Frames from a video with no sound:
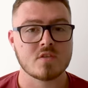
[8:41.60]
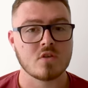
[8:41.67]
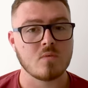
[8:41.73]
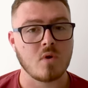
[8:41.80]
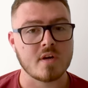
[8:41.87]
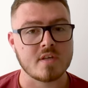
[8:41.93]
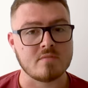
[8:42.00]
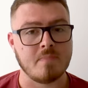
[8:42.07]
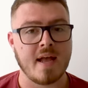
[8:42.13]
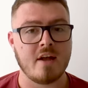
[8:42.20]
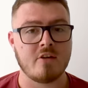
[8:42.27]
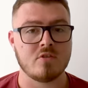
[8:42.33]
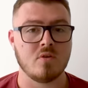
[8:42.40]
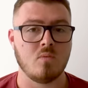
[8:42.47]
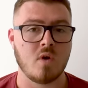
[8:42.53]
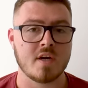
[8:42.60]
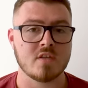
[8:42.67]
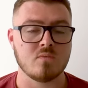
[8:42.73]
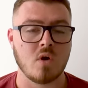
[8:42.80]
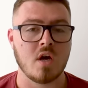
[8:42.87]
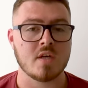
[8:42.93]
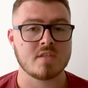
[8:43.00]
not that one is better and that one
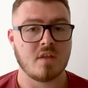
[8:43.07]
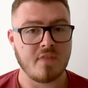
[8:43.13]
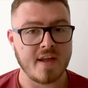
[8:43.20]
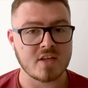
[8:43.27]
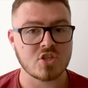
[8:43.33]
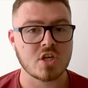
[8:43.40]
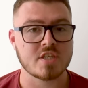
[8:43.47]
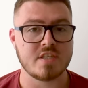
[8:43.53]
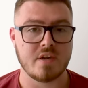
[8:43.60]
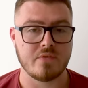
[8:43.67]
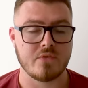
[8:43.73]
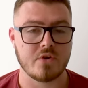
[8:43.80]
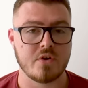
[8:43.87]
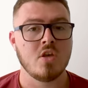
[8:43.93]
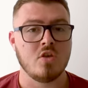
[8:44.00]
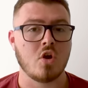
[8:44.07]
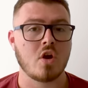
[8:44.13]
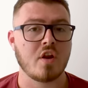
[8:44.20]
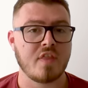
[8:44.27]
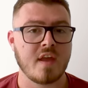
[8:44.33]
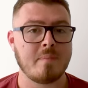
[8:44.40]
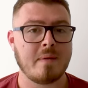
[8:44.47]
is worse, they are just different. You can
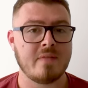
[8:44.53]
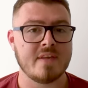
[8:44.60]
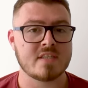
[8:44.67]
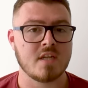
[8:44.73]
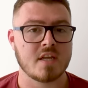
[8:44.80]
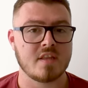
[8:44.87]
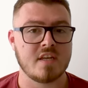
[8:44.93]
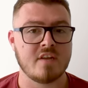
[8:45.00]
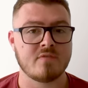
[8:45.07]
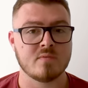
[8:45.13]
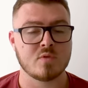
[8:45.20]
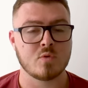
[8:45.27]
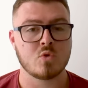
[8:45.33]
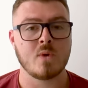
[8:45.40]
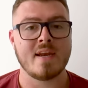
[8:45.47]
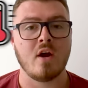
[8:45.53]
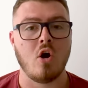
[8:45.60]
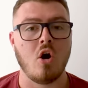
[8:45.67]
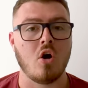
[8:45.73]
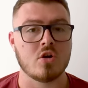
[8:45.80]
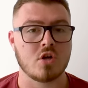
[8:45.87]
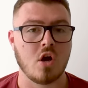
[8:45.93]
think about this like the difference between
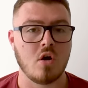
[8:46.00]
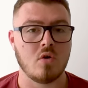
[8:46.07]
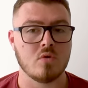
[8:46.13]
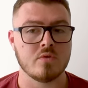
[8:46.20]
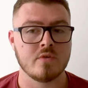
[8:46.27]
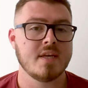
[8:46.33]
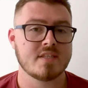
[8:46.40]
hot and cold.